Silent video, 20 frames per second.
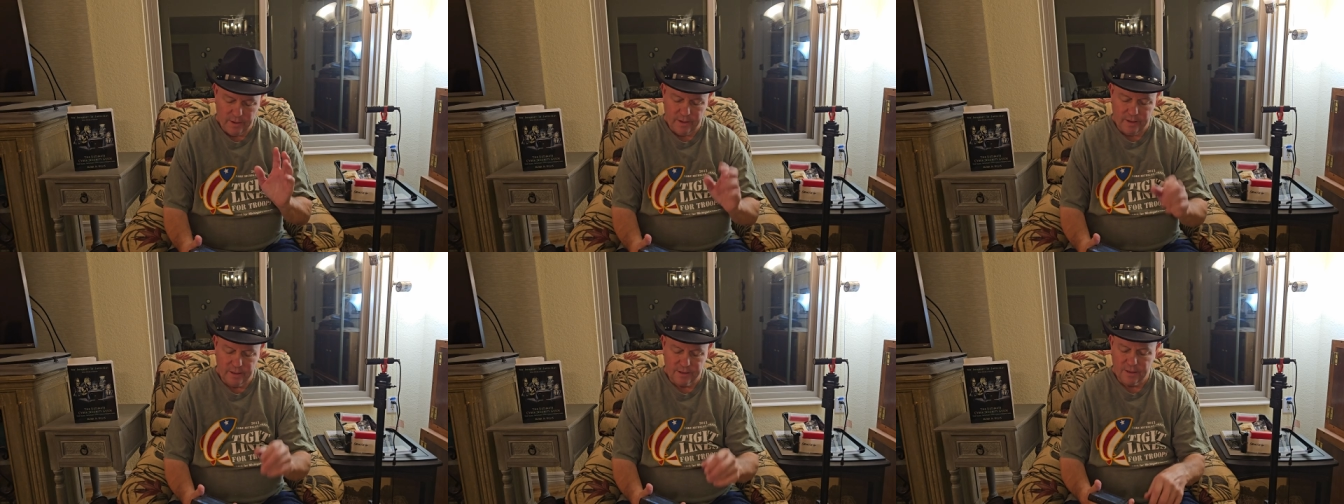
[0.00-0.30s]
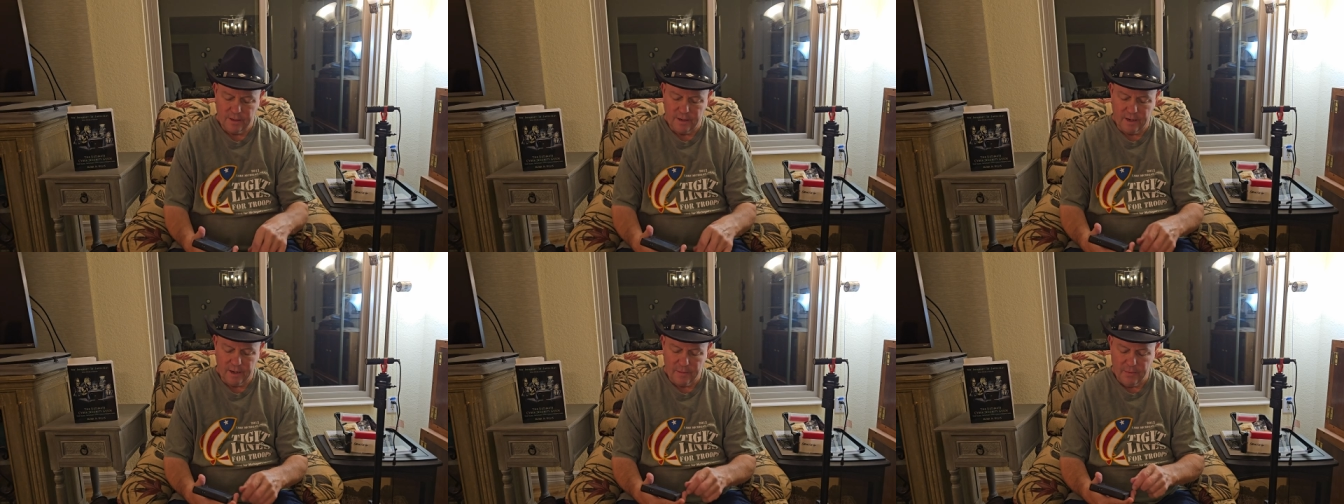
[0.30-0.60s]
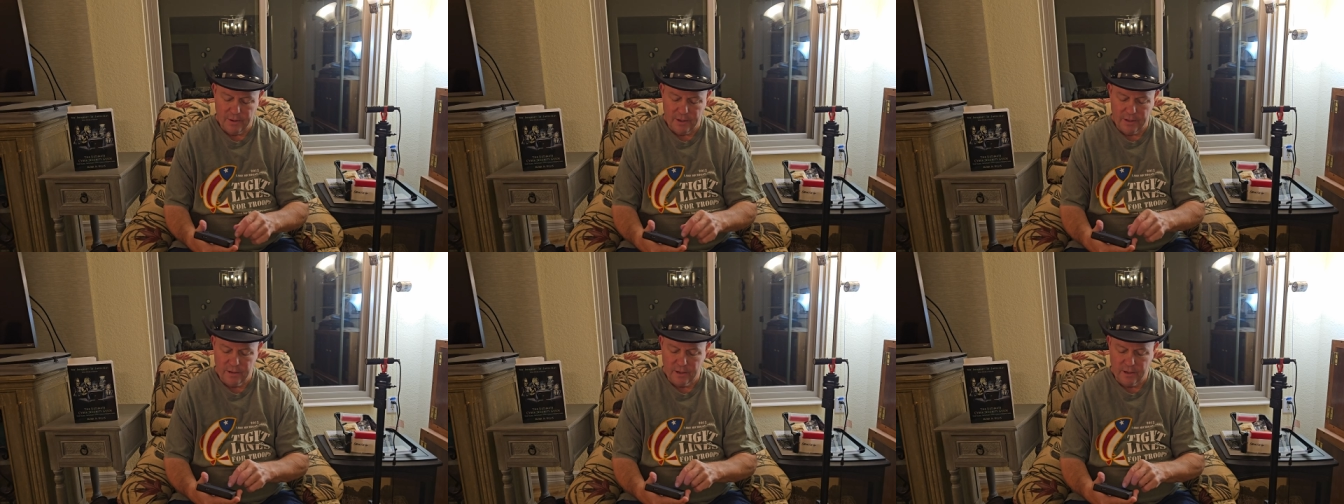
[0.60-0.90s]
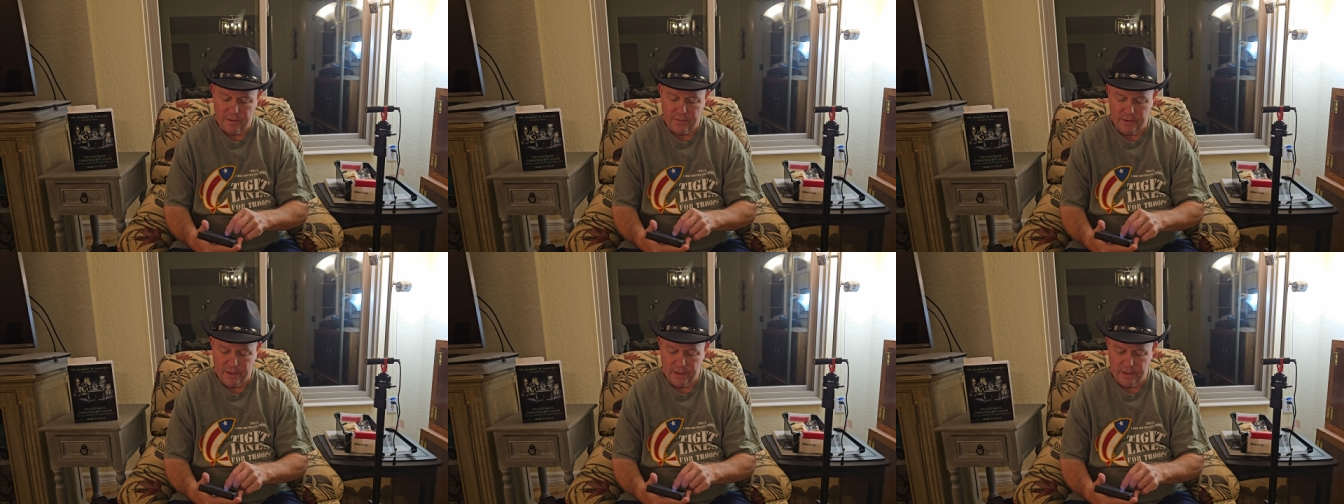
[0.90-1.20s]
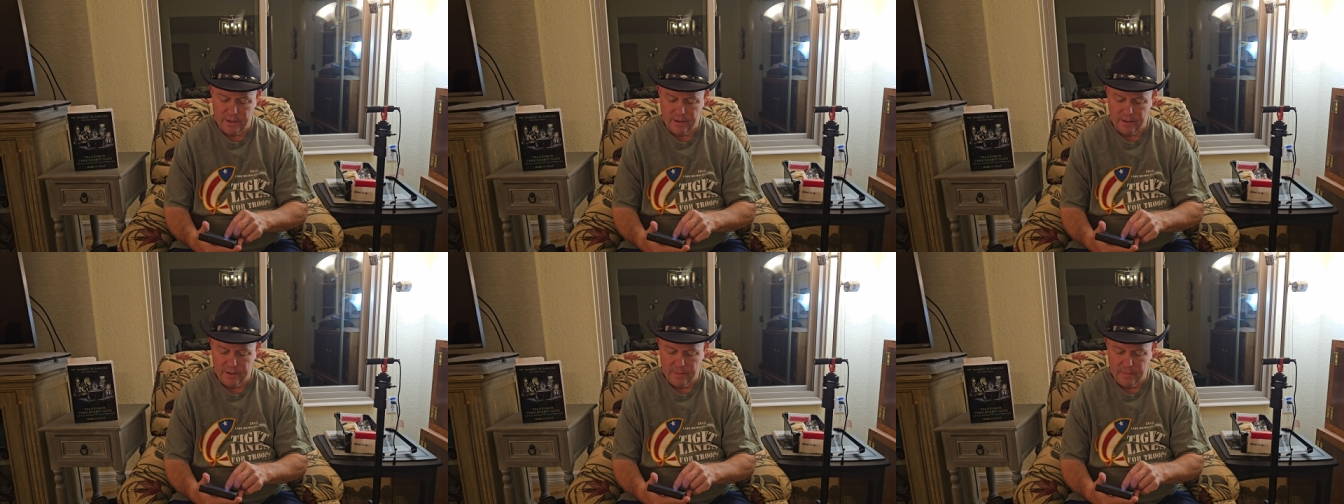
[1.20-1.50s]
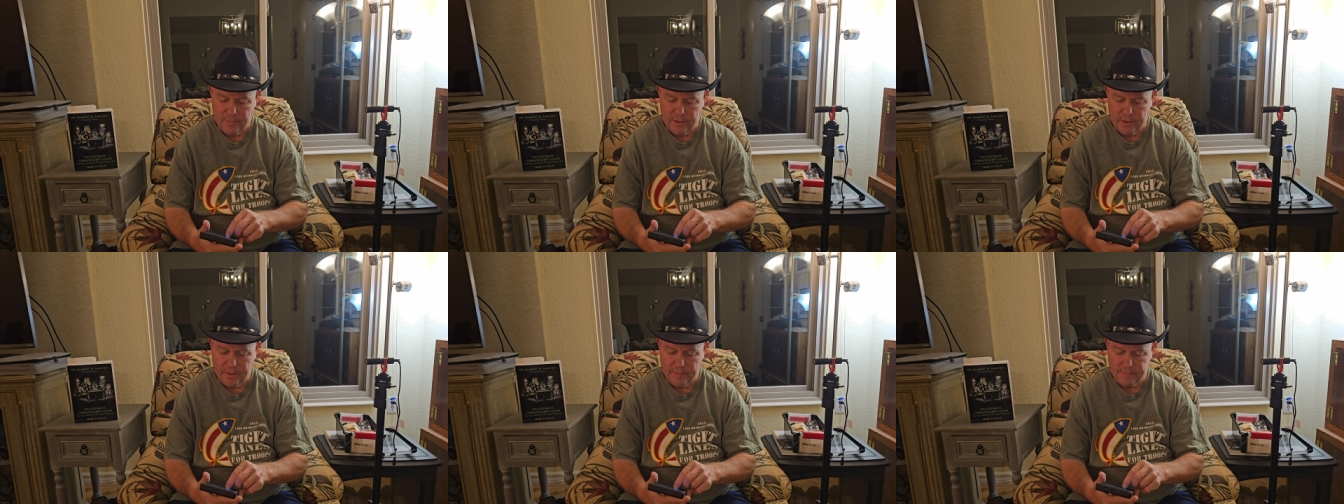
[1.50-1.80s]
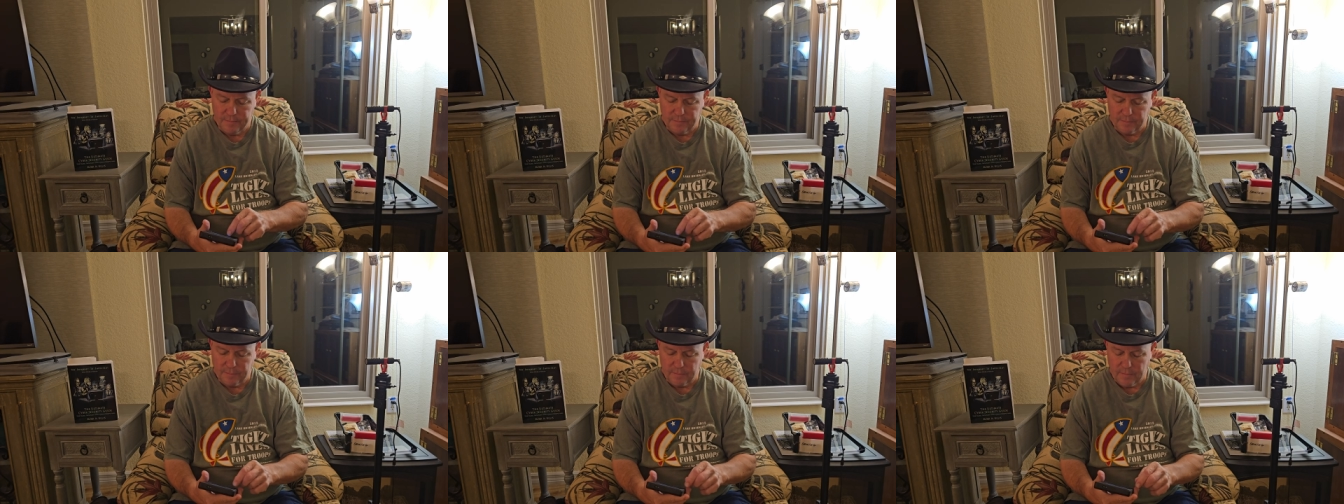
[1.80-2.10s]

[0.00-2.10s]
going to talk about Ukraine here in a bit.